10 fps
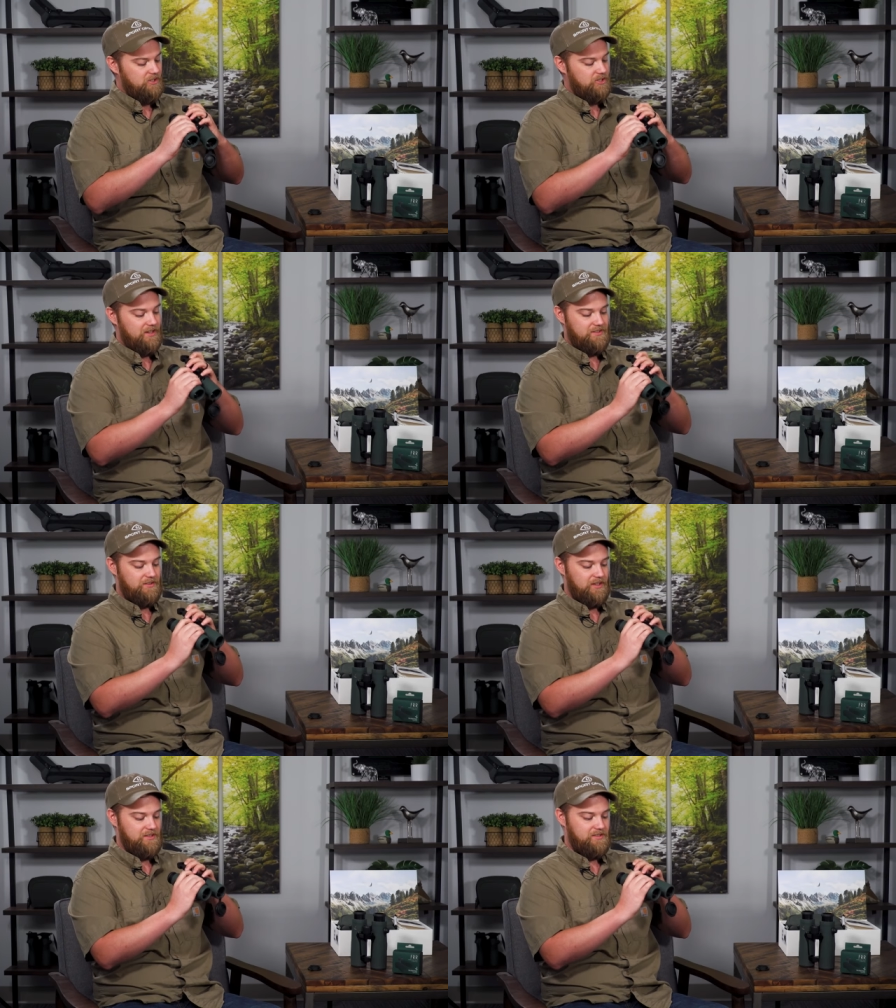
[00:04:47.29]

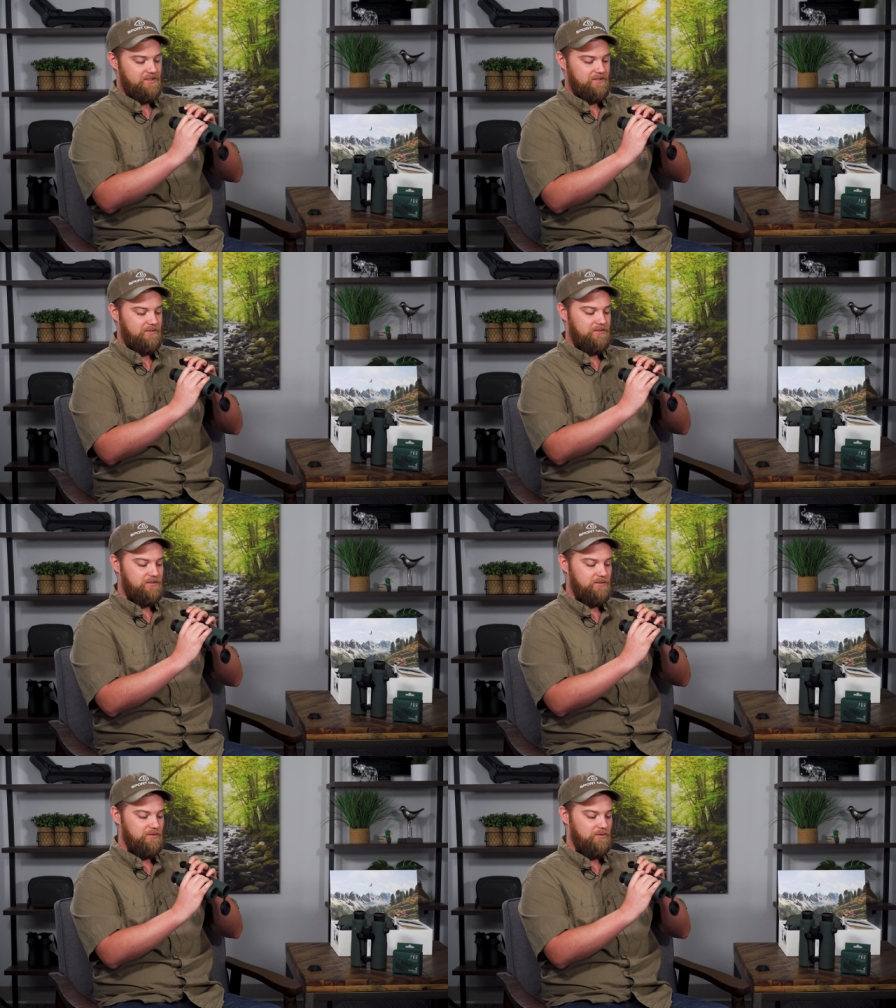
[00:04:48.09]
adjust this
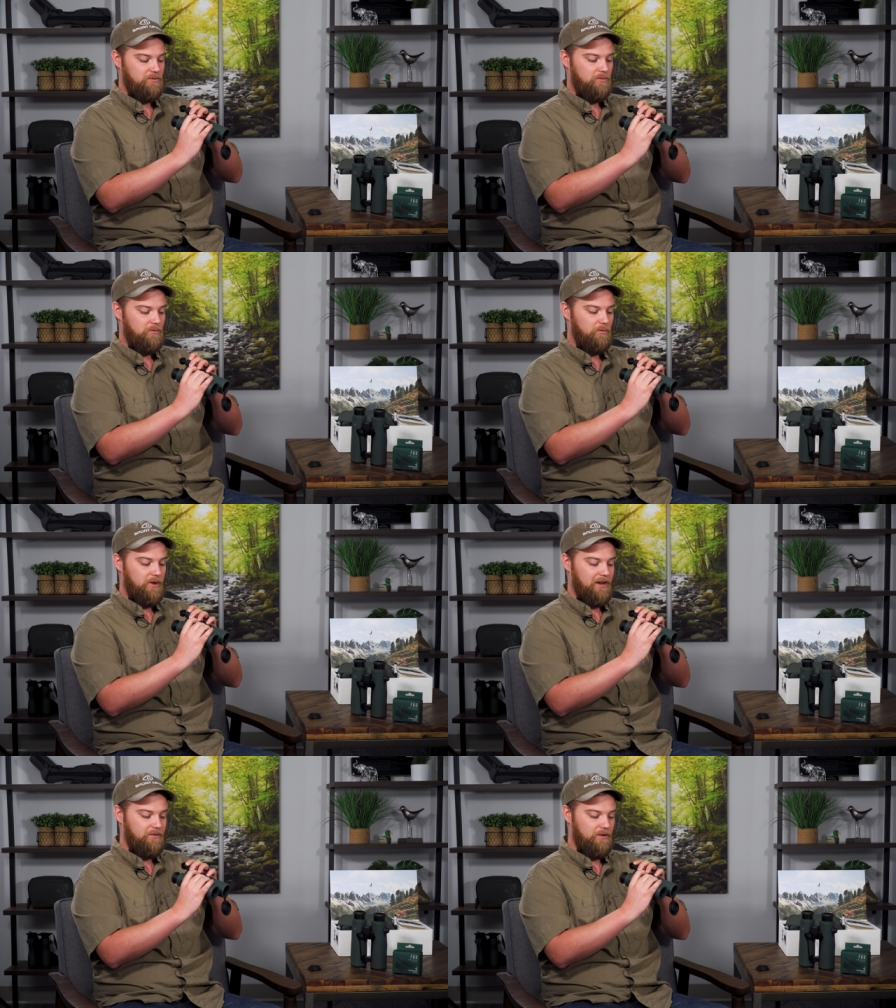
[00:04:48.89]
to
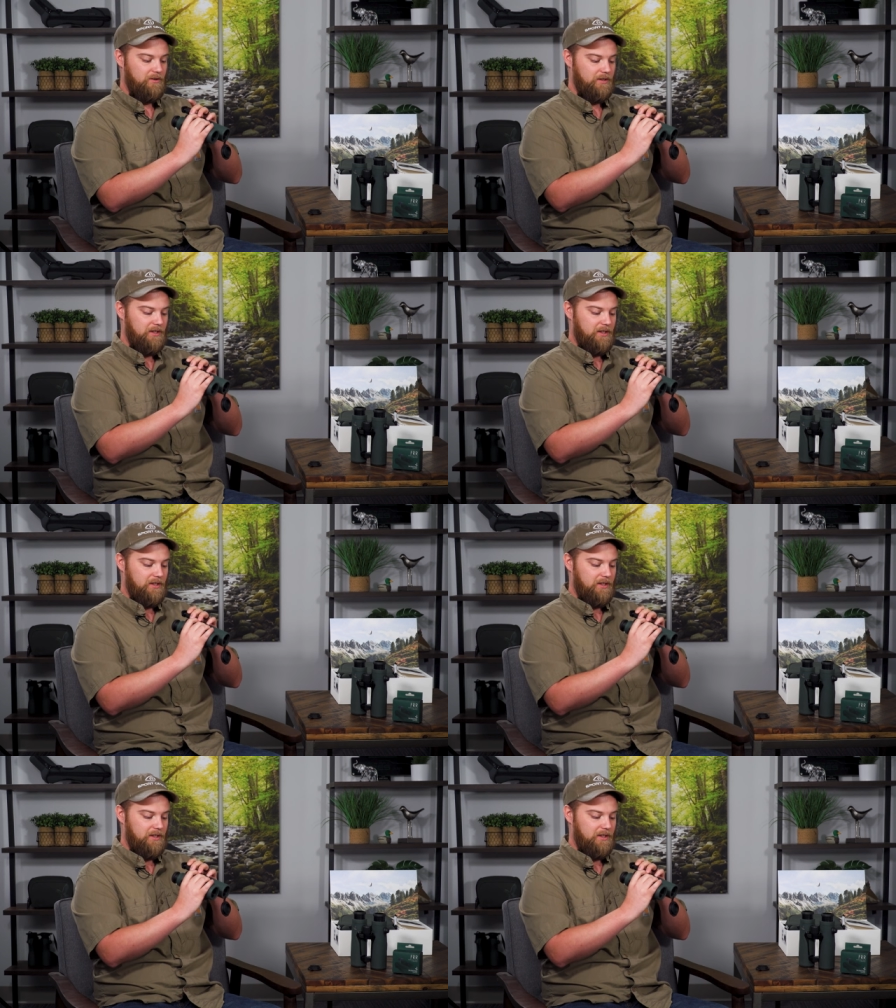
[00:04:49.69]
whatever